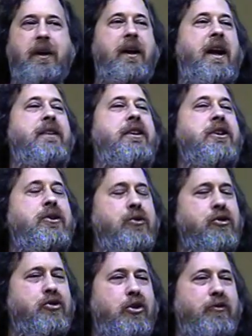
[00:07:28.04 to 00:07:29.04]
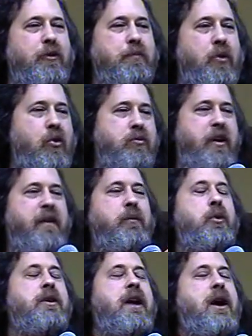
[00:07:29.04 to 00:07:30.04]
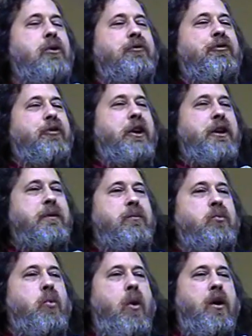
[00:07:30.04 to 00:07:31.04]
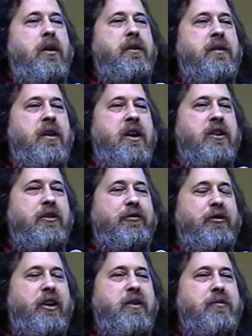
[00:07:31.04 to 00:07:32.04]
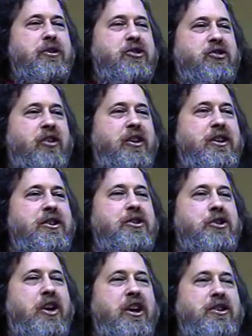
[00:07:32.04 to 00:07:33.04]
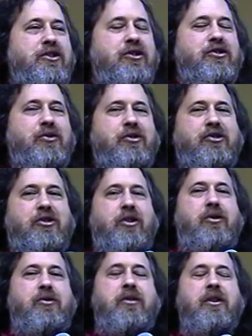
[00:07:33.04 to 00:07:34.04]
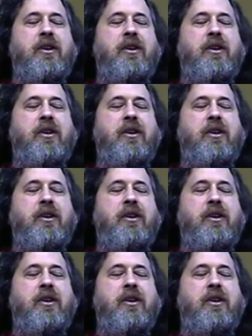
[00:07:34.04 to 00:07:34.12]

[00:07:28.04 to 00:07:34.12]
And the user of a program without Freedom 1, the freedom to study and change the source code,